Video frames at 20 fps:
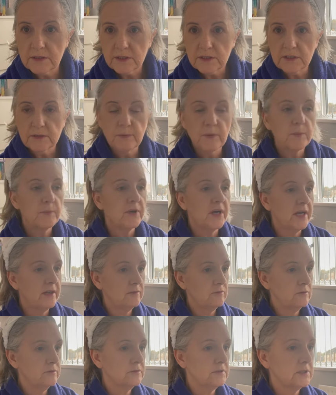that's my
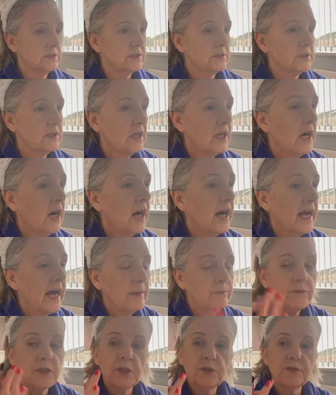brows. I
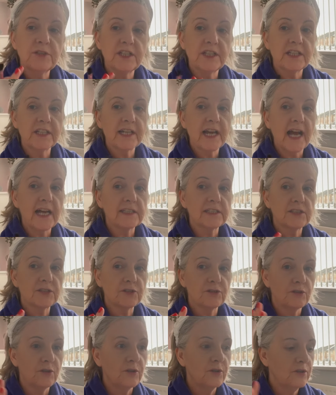am using the
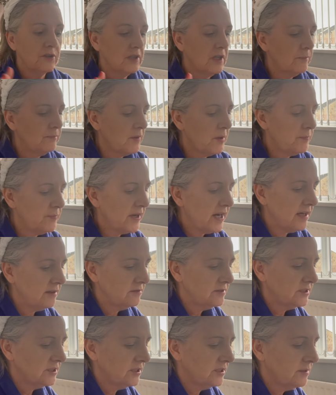castor oil on my
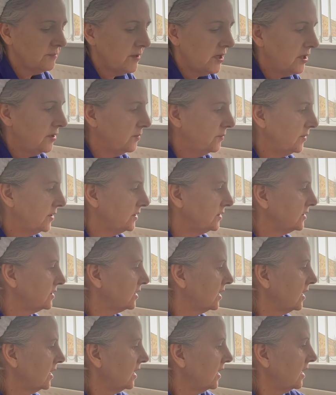brows at the moment.
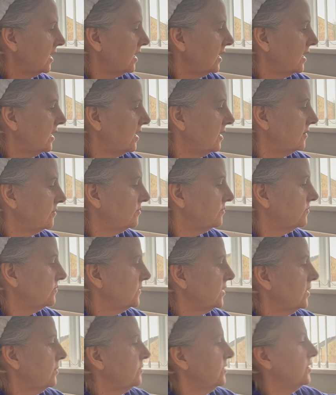Um,
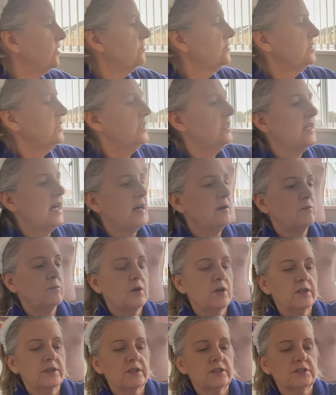I'm using that
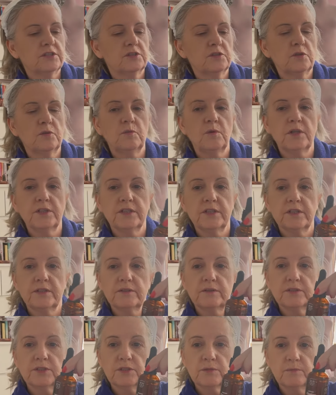one. I saw one of
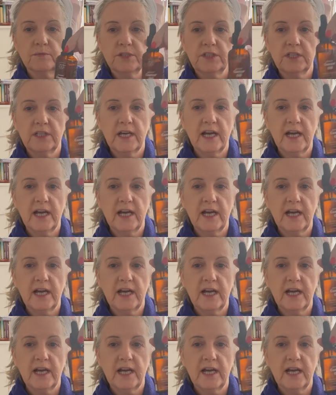somebody